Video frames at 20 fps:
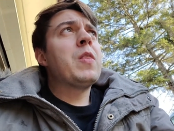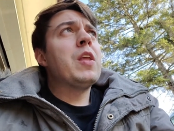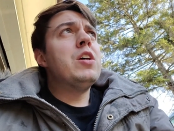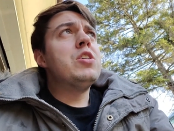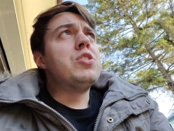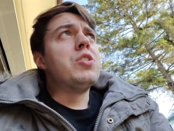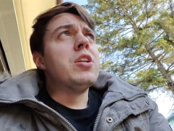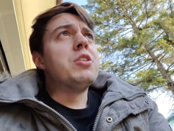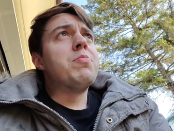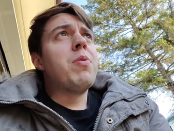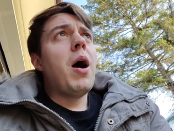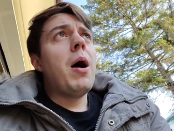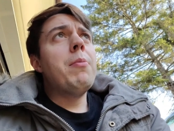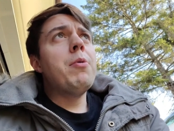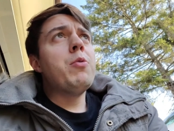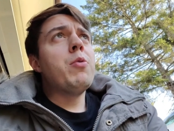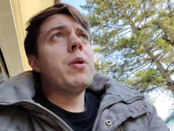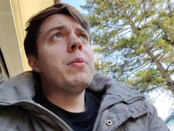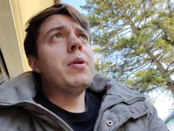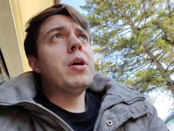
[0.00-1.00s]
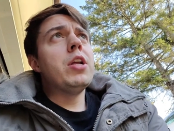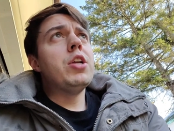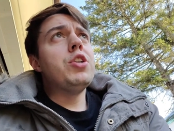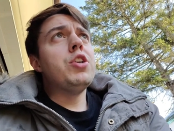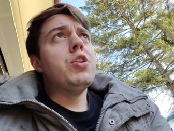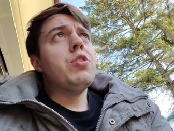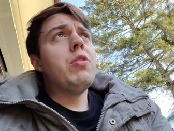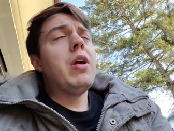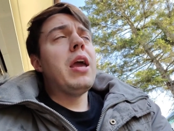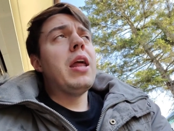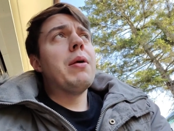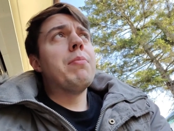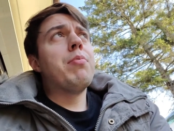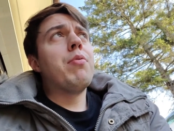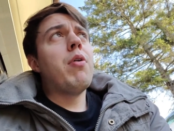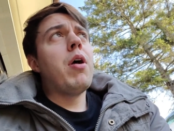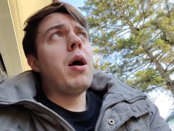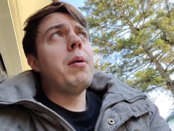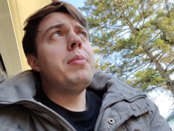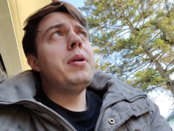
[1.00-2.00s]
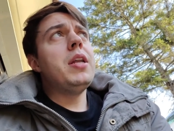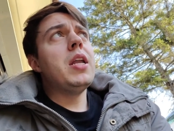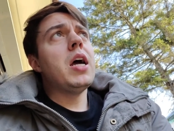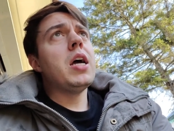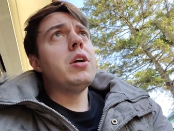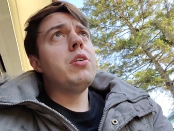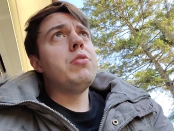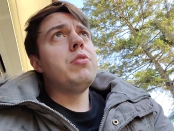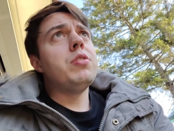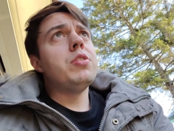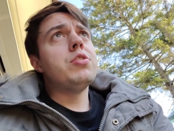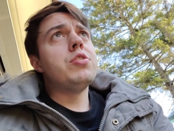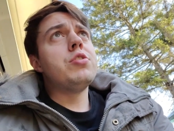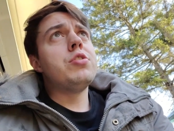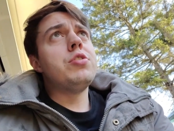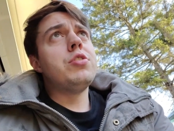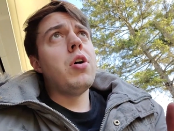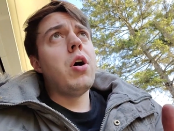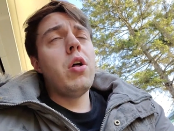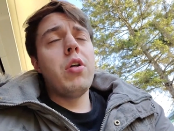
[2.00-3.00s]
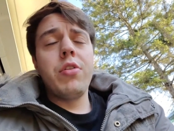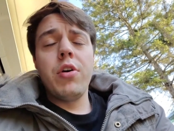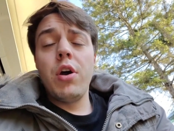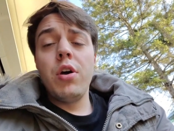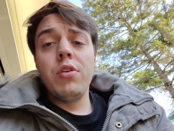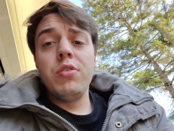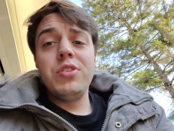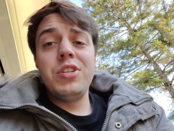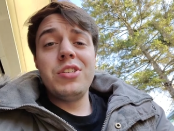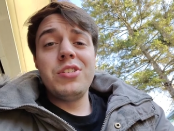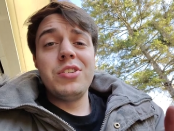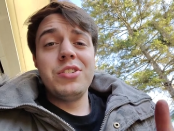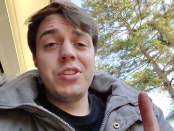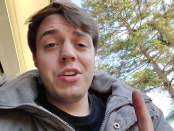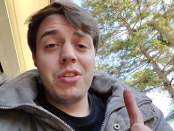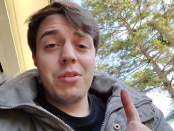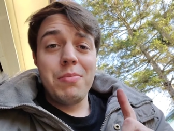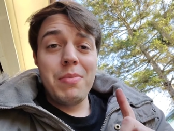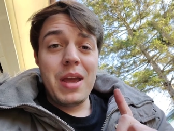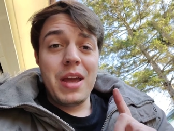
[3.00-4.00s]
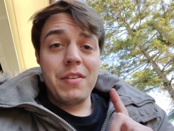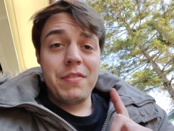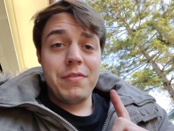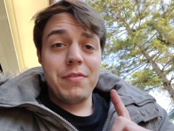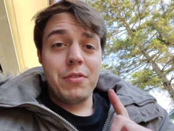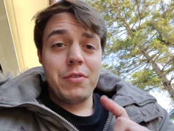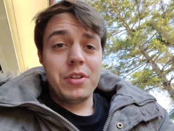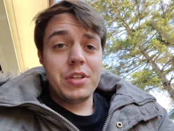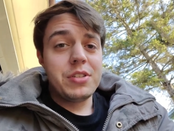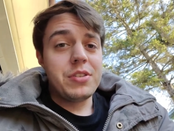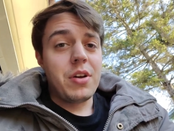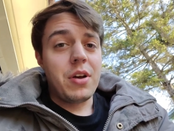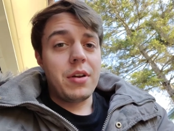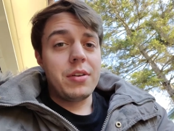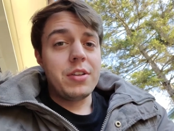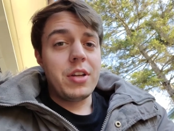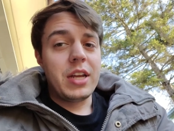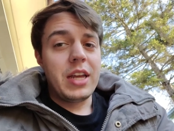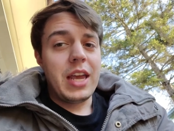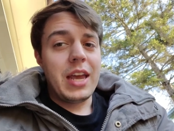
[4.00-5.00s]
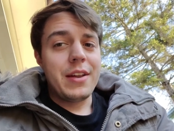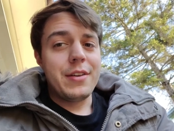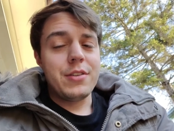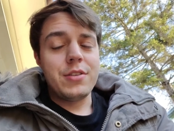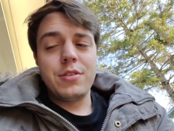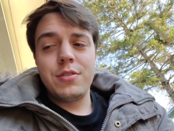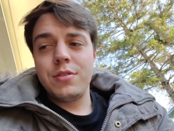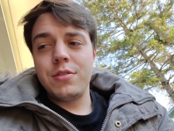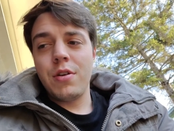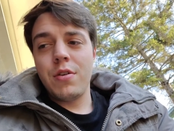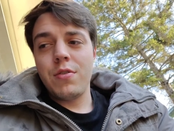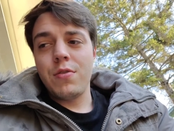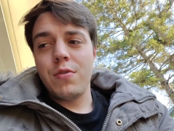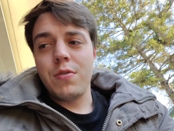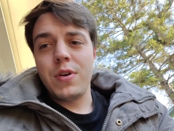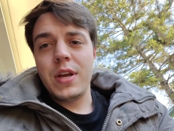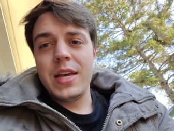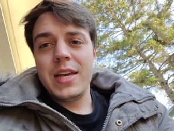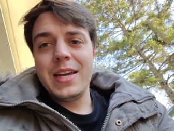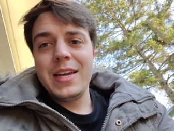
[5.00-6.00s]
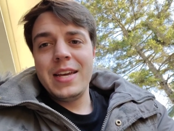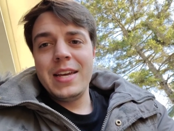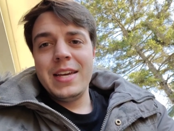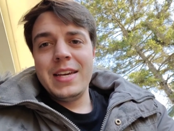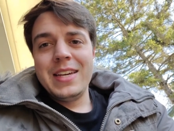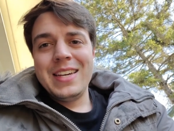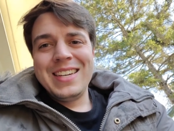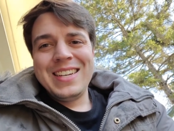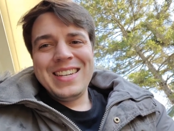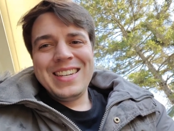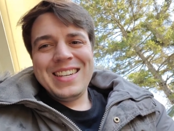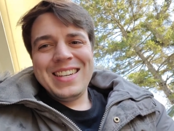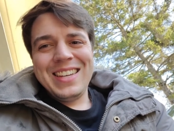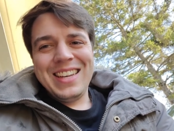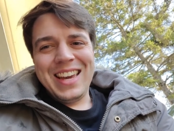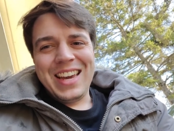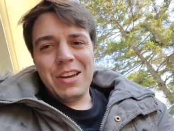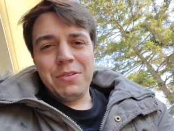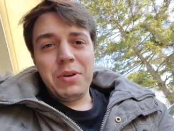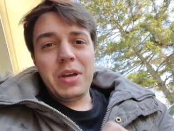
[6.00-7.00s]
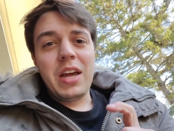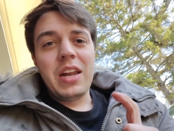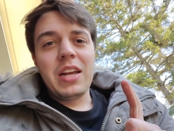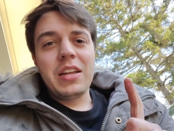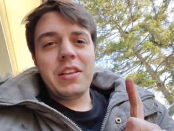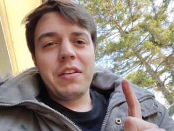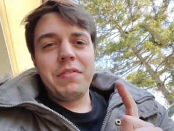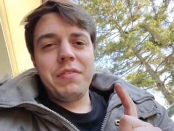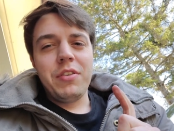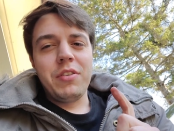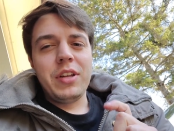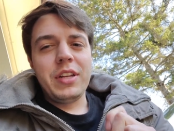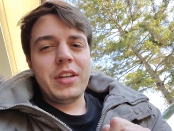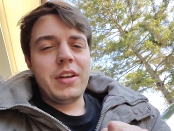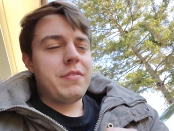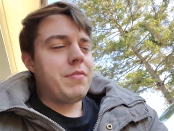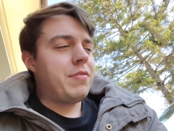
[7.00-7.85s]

So that's probably what I'm going to do, and I'm probably not going to install the hoses until the manifold is on again. So, yeah, we got to get the fueling done